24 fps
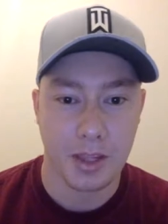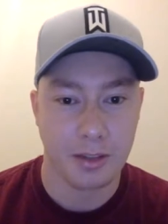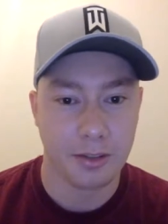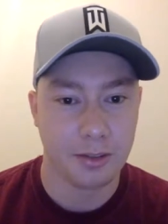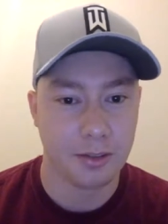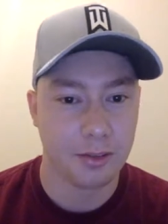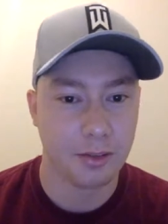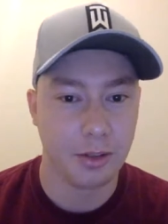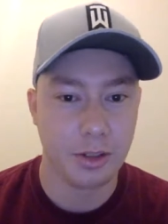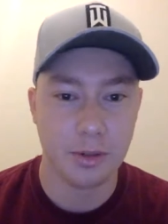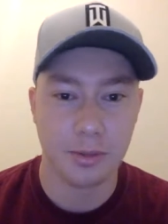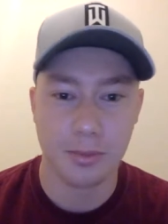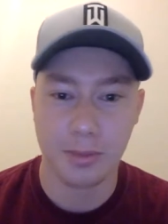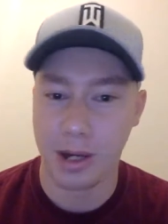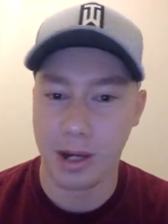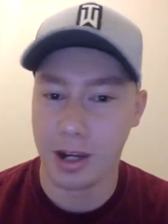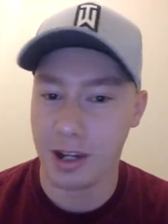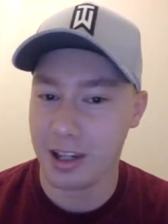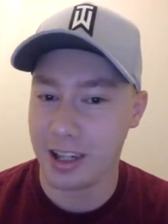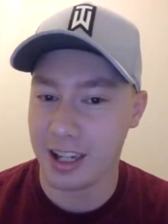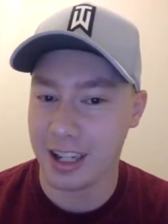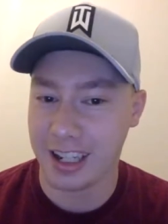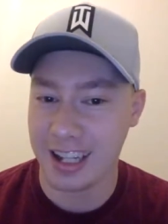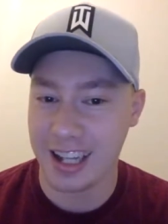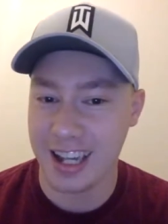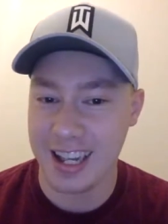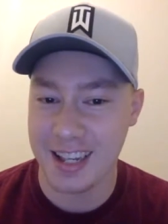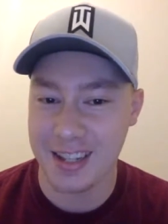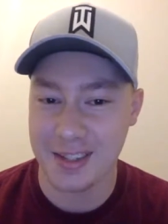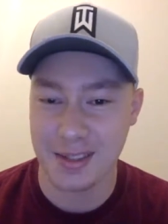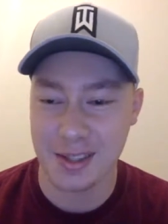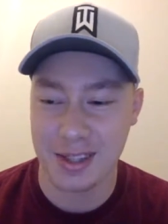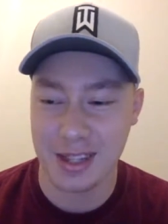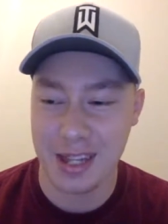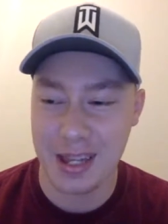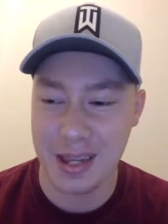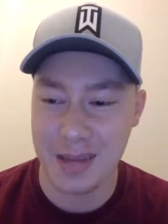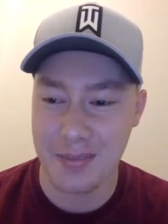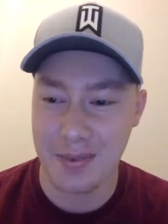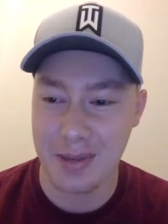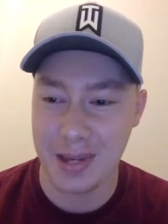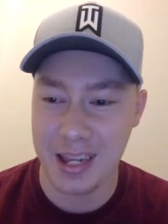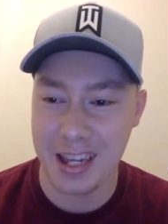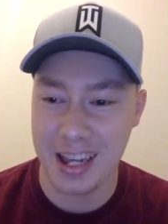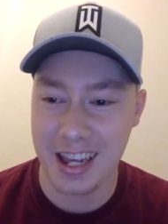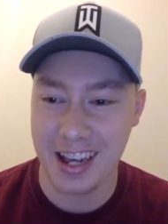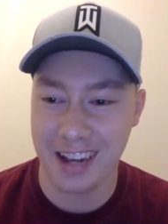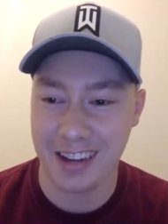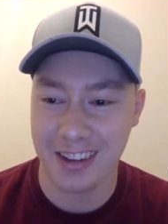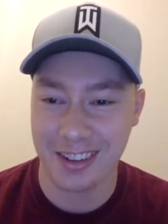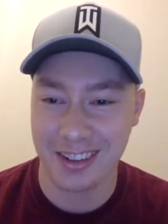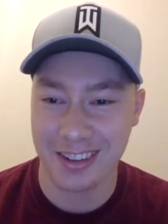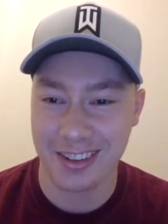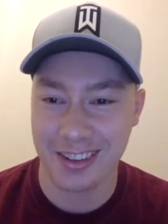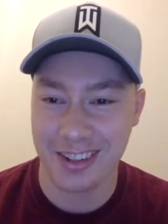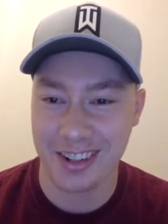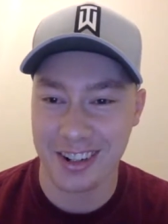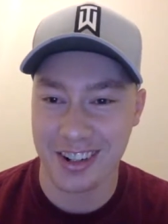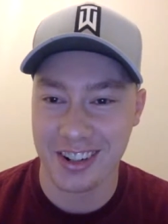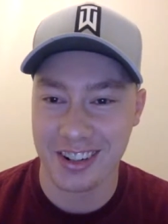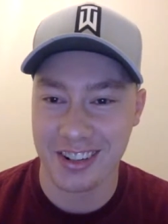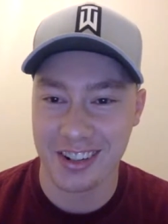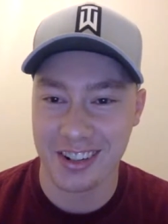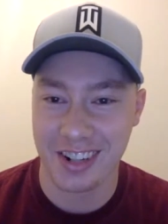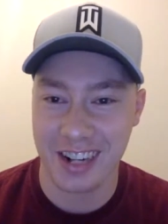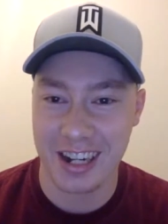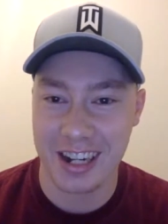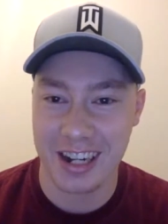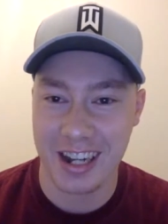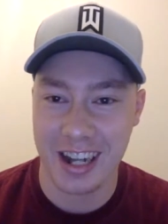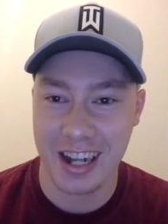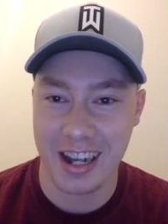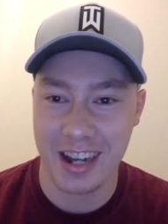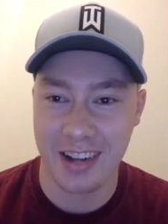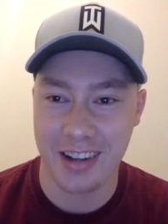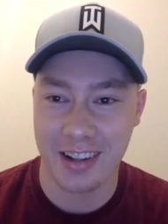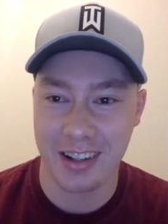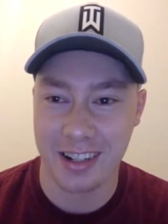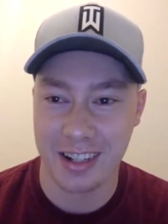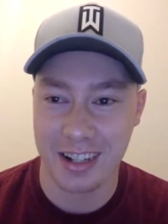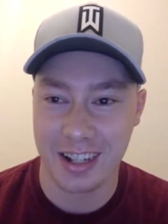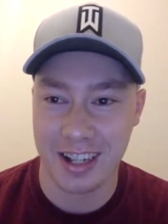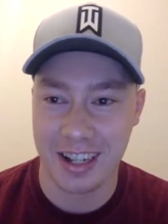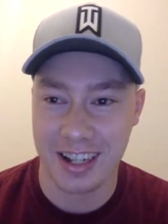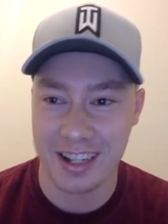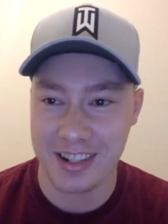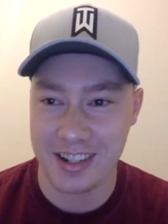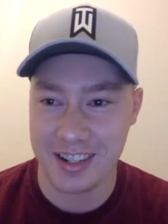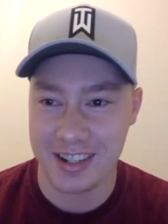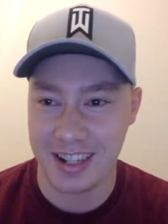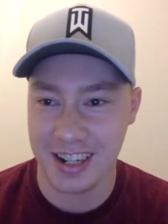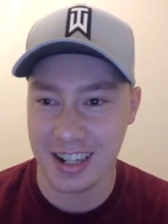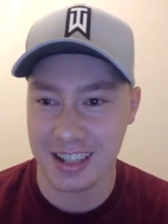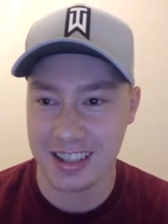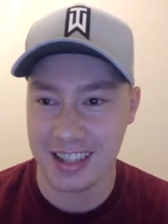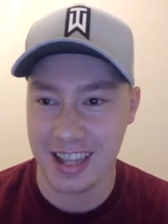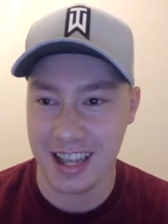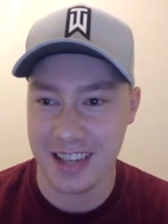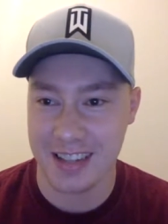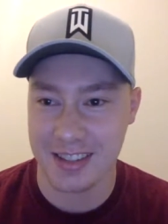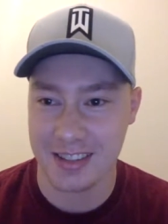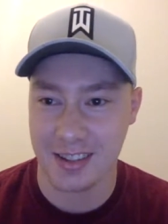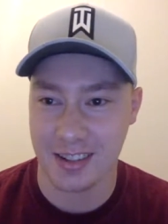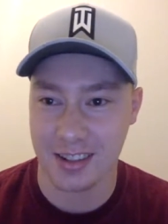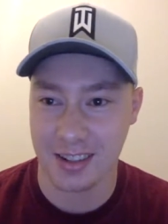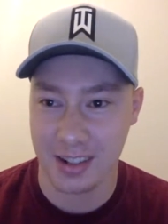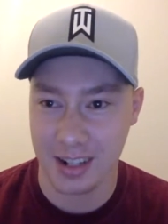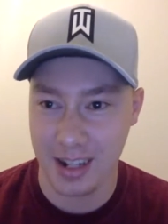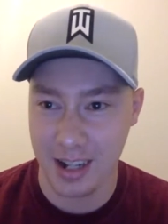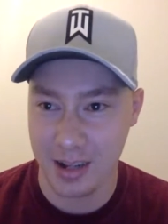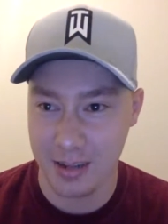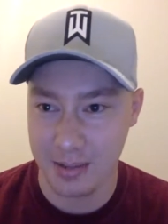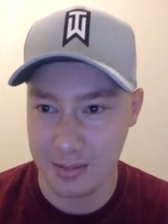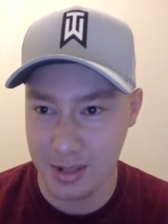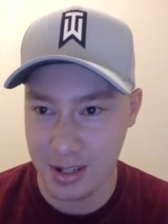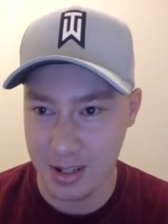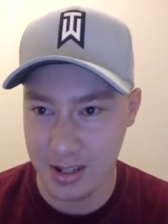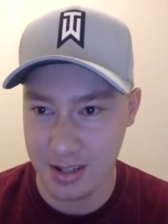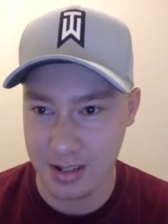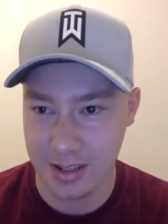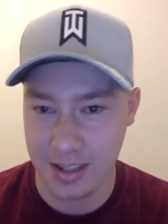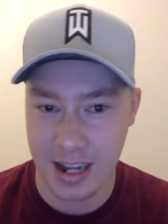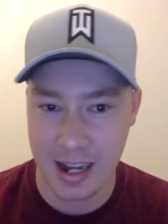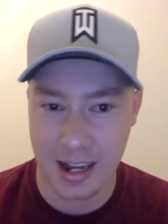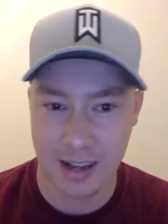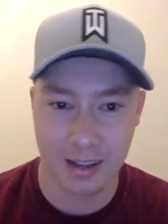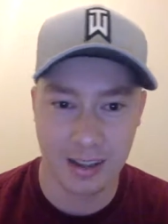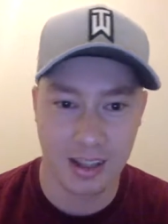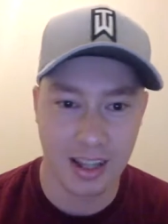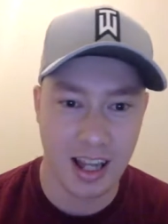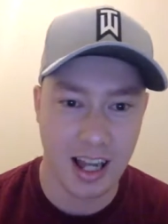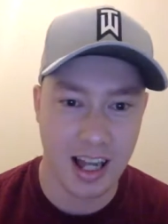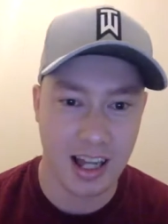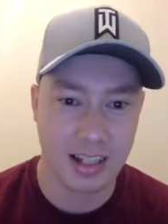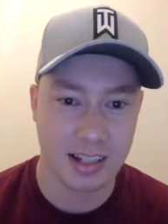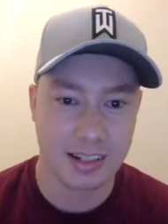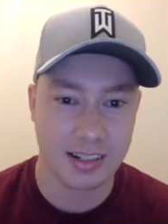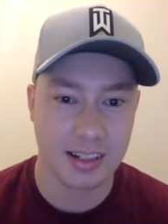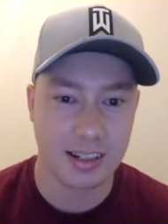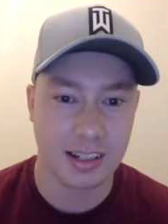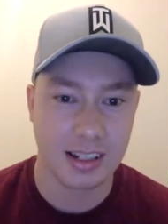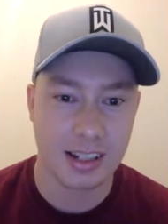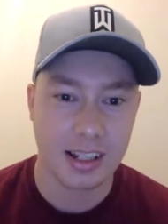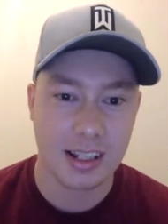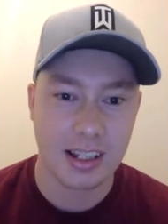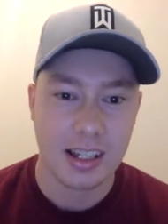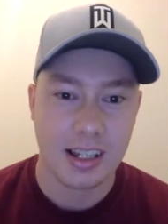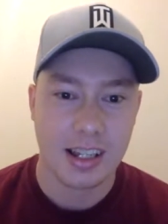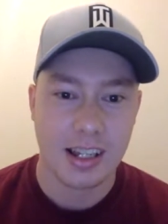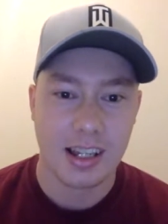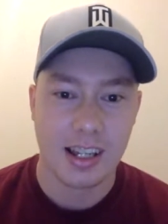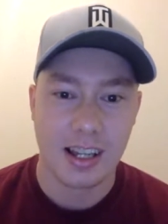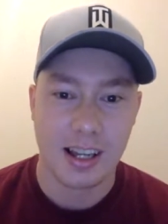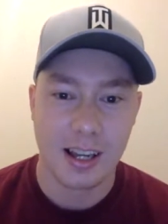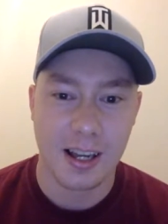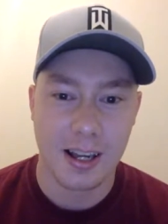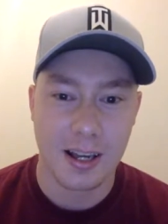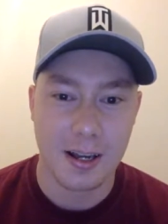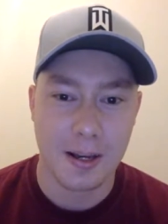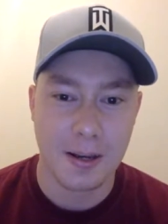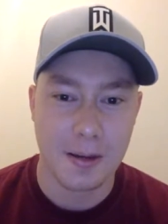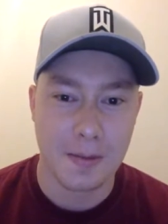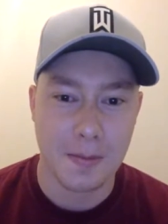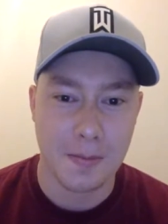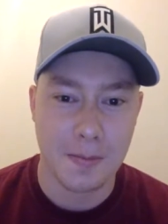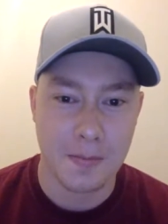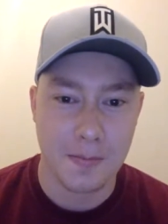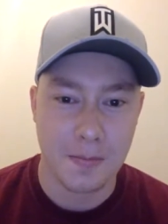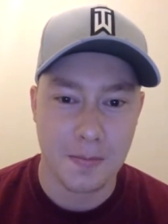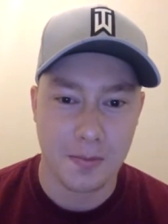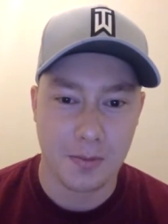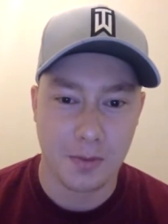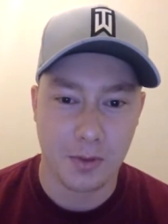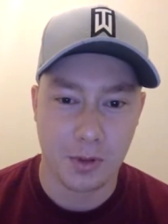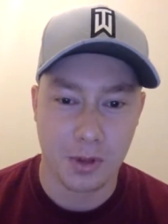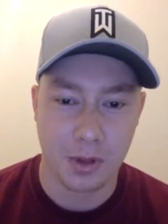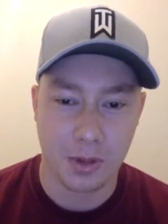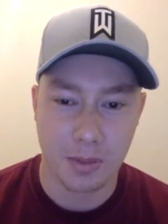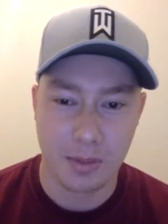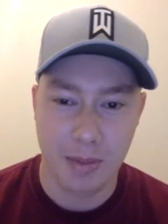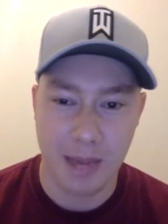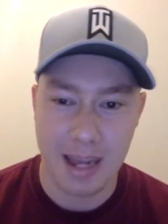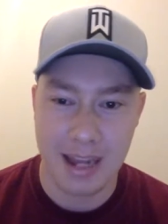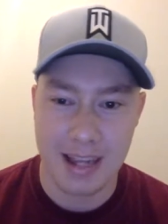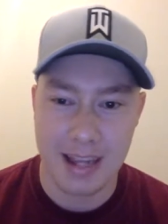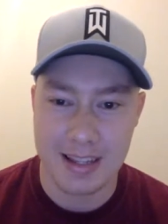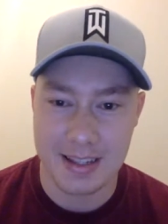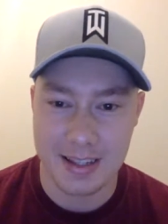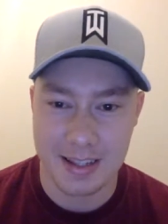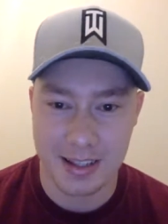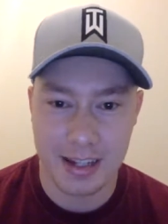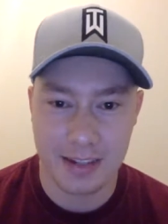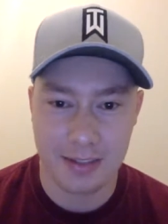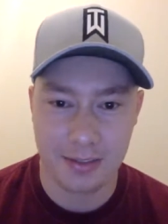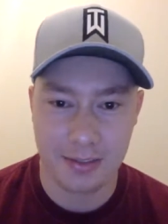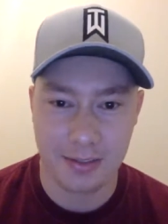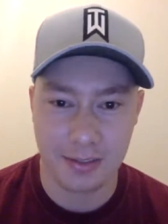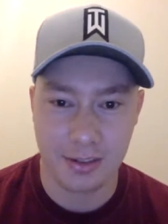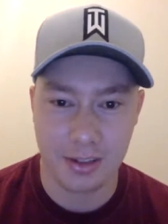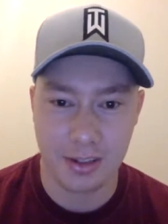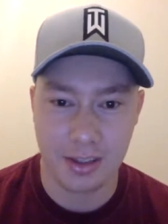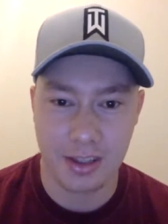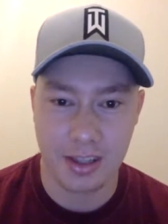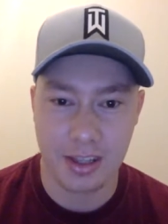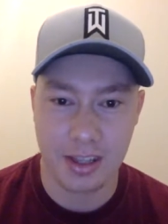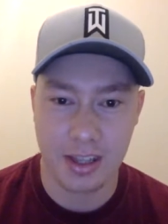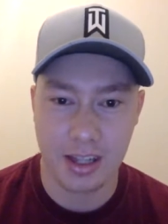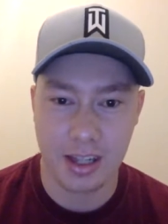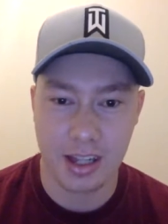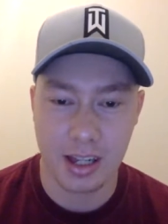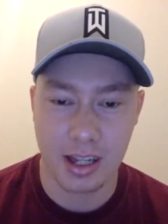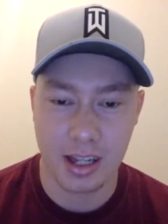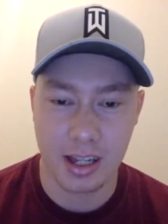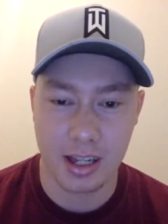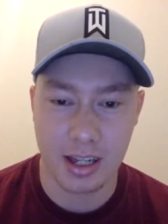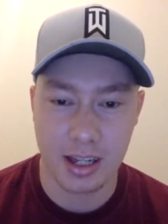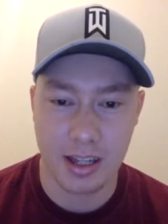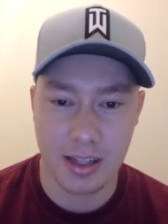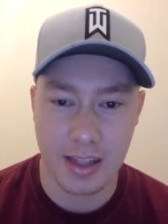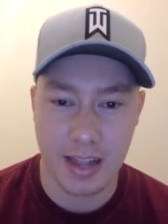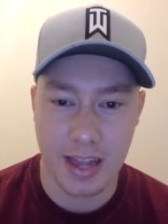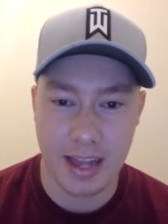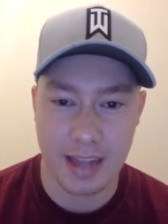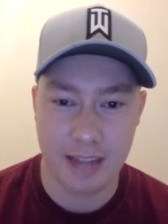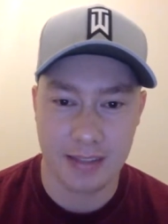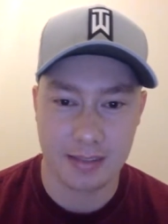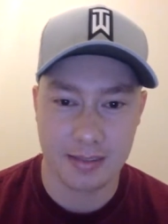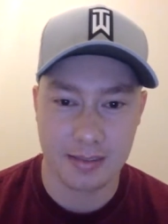Football, I guess, with EPL going on right now. Just got that started up just now, locked for the main slate for that